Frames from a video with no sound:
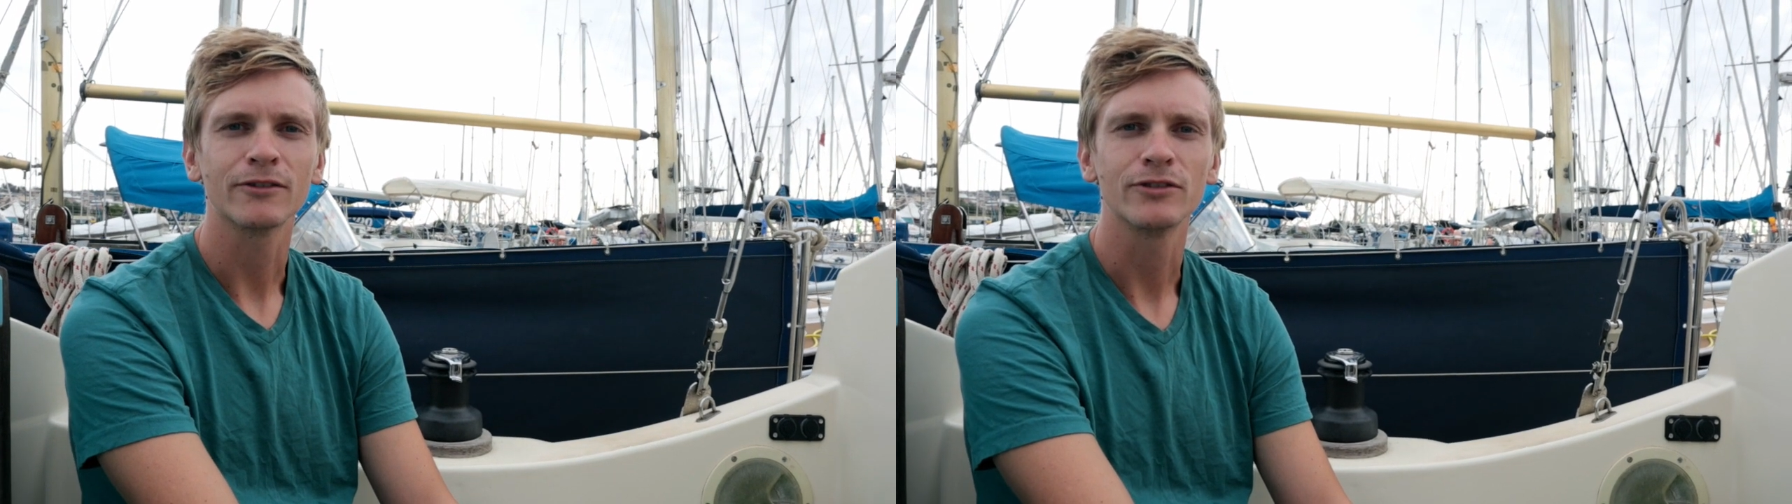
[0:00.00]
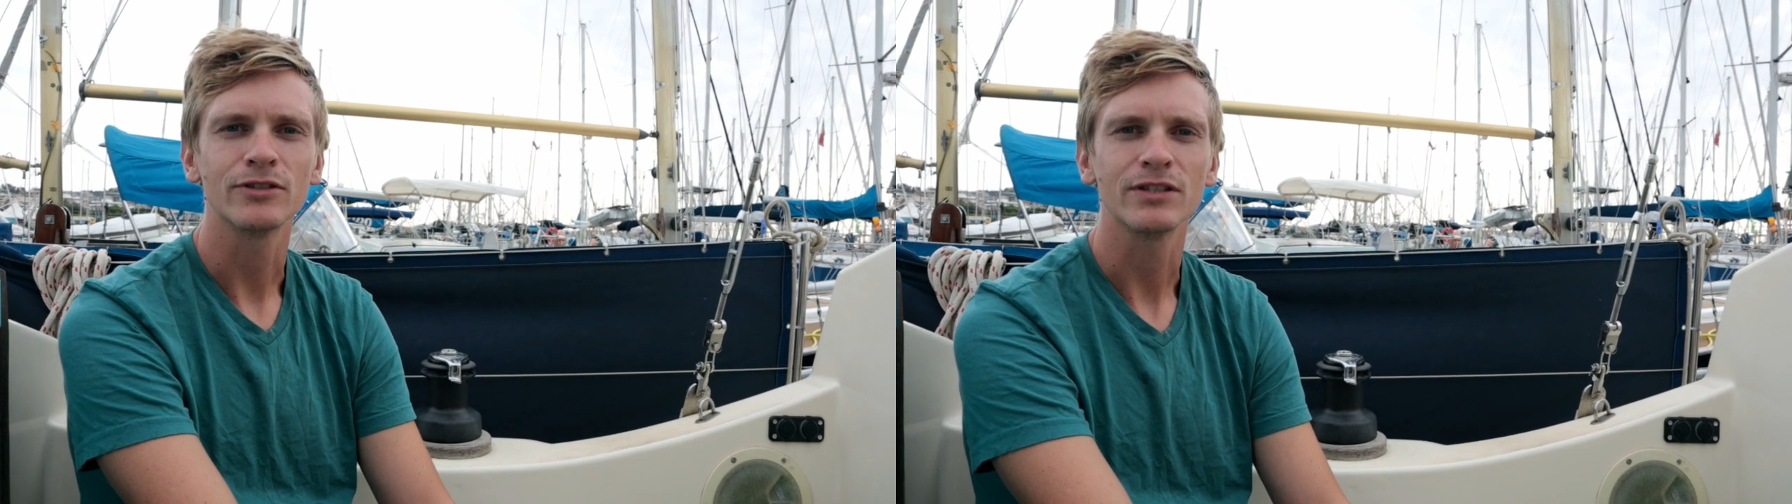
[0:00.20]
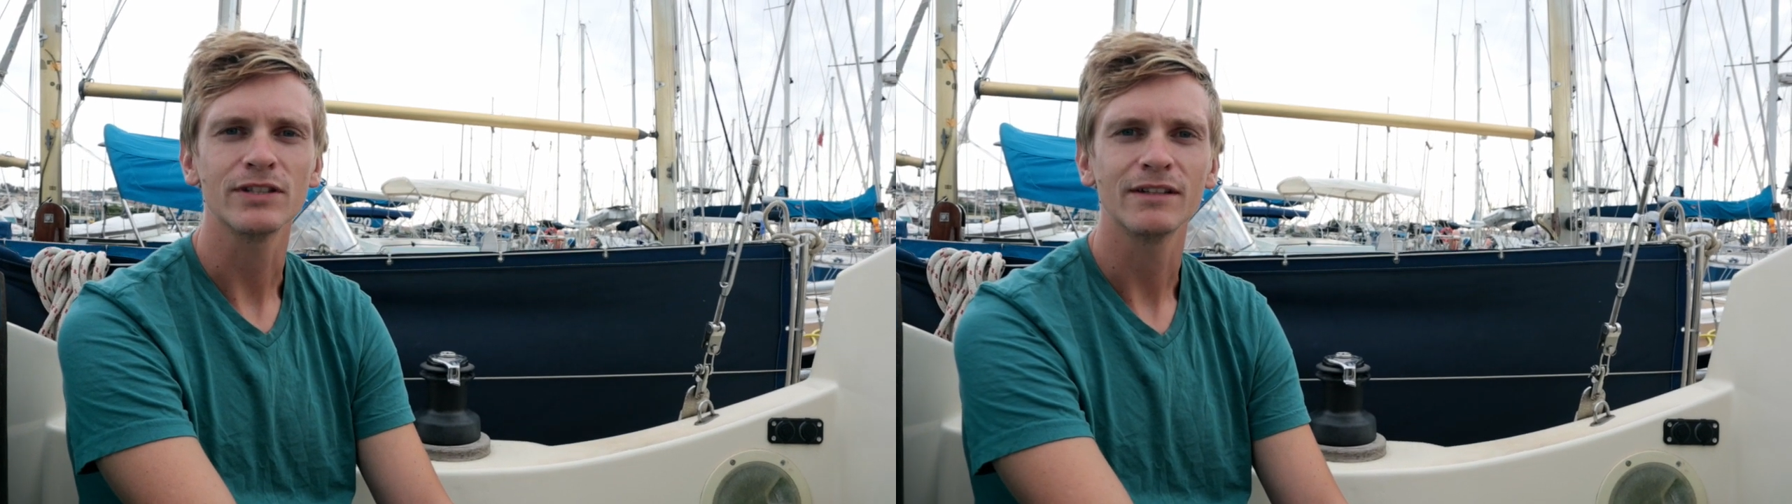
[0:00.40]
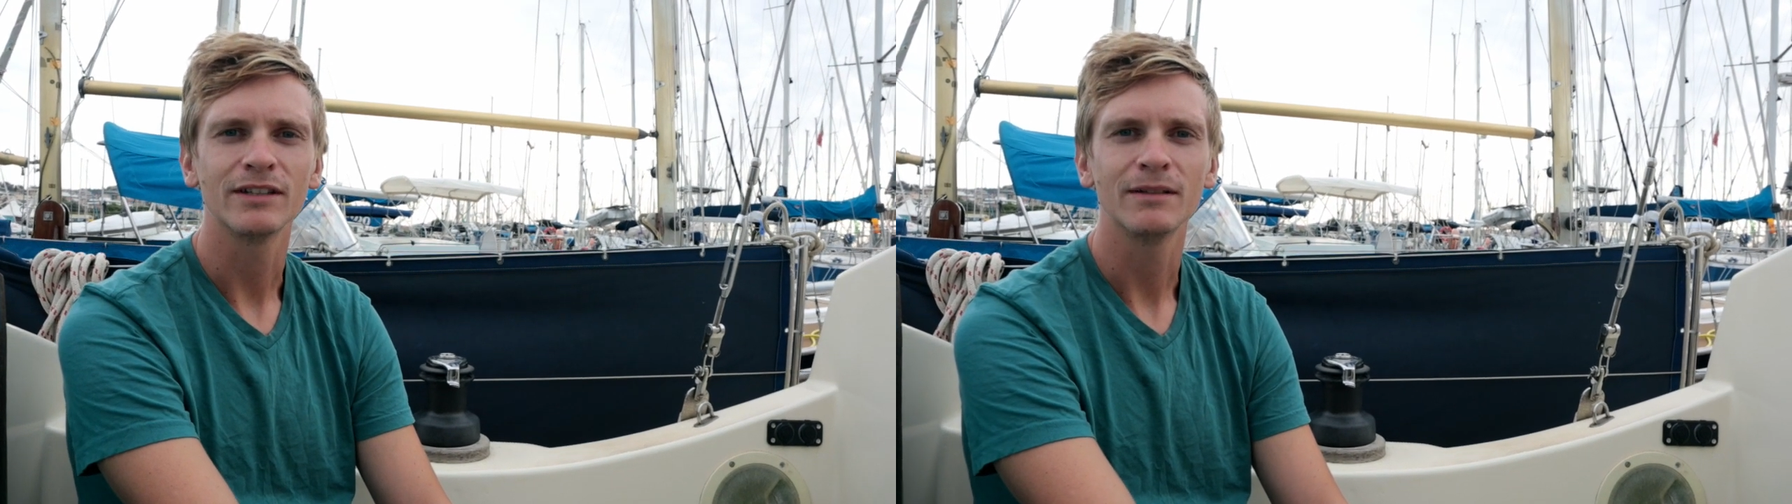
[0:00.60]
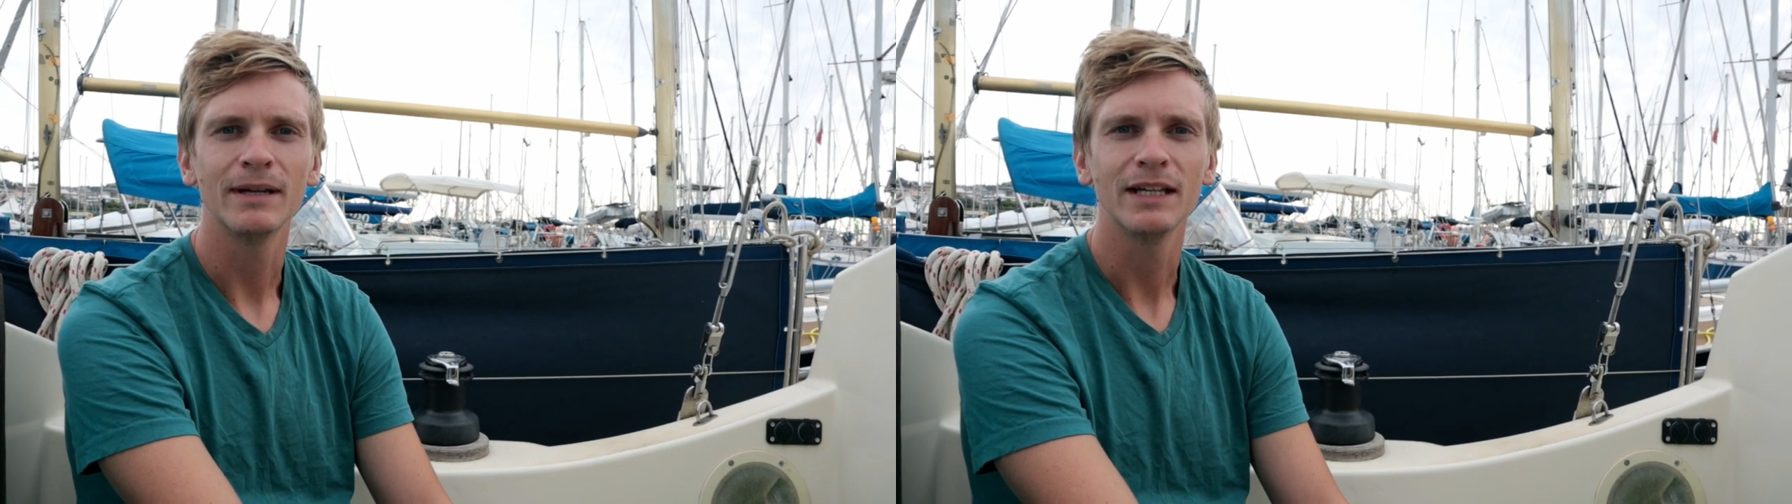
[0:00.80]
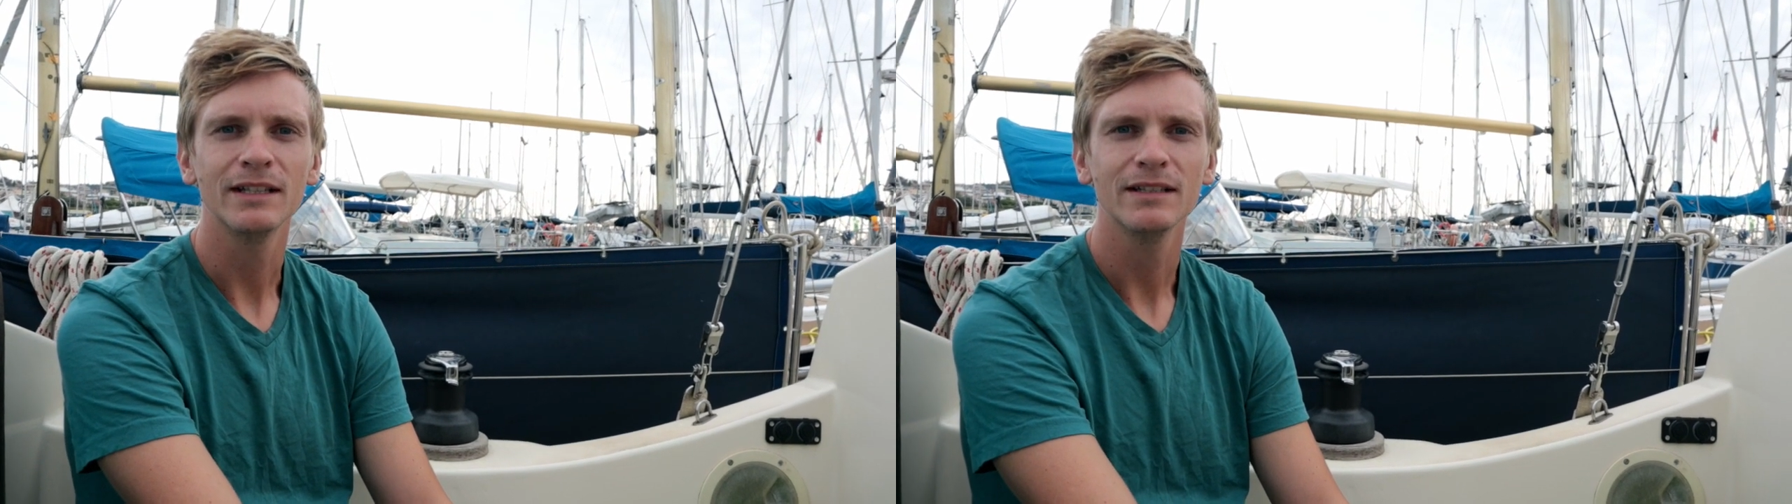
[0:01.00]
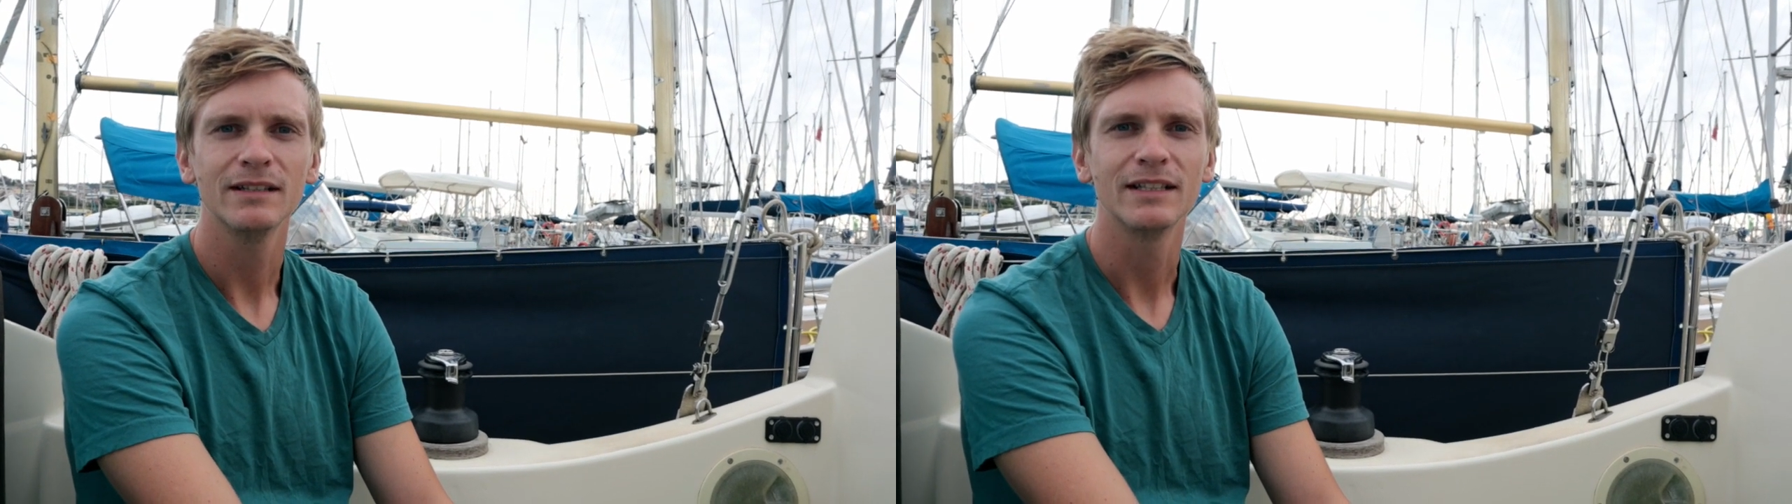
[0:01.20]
cruisers here in the Med,